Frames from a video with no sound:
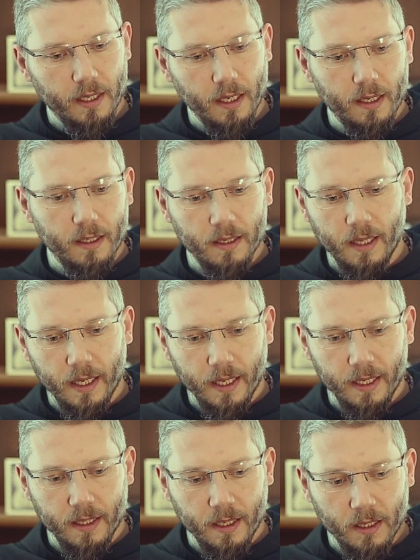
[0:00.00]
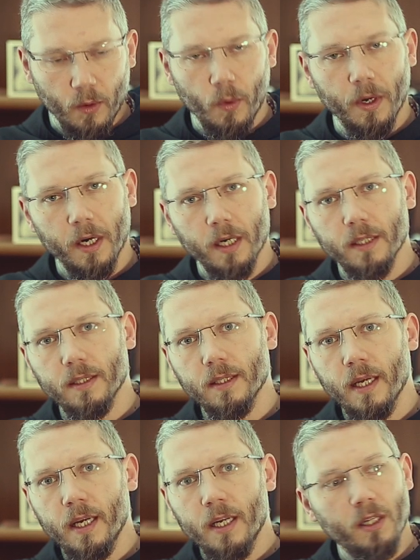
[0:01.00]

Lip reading: the words,